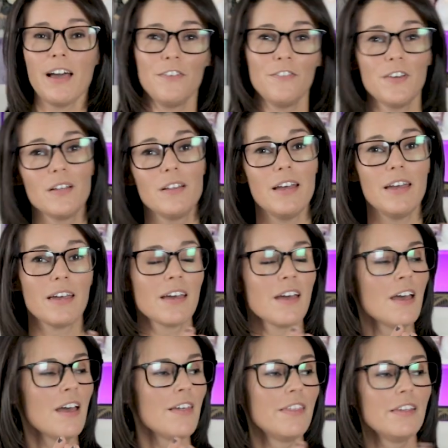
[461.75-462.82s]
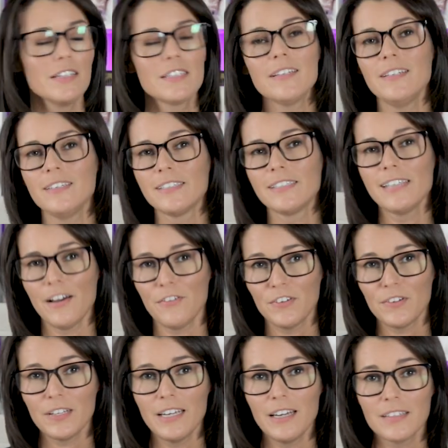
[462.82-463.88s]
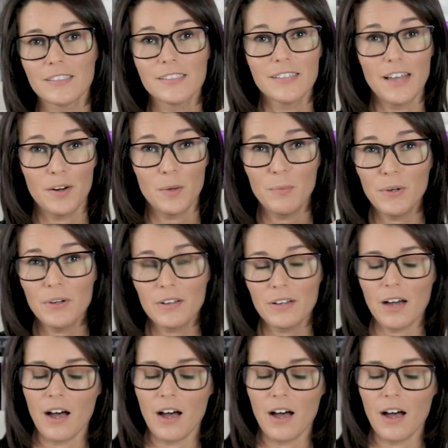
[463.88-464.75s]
I feel like this is definitely a setup book.